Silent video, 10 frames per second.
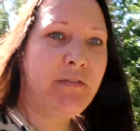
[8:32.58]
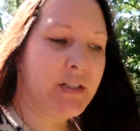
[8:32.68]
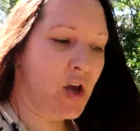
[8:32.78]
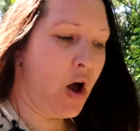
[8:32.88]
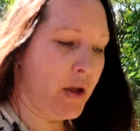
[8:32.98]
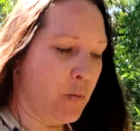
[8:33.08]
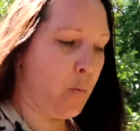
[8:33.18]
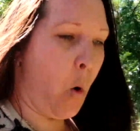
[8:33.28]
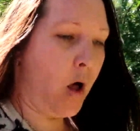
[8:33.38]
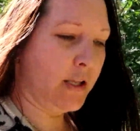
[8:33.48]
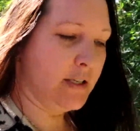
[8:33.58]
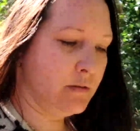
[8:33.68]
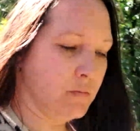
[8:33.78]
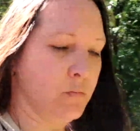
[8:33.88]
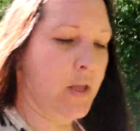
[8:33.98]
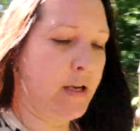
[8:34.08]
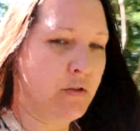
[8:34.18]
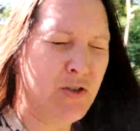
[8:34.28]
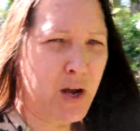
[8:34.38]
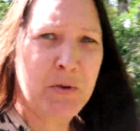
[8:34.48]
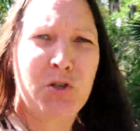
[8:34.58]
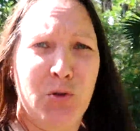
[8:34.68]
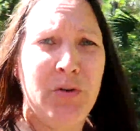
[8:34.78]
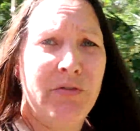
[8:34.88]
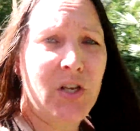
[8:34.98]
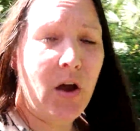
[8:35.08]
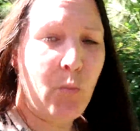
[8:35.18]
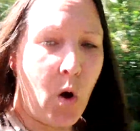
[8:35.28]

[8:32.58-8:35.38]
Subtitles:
Vuitton wallet. Like, do you know how much a Louis Vuitton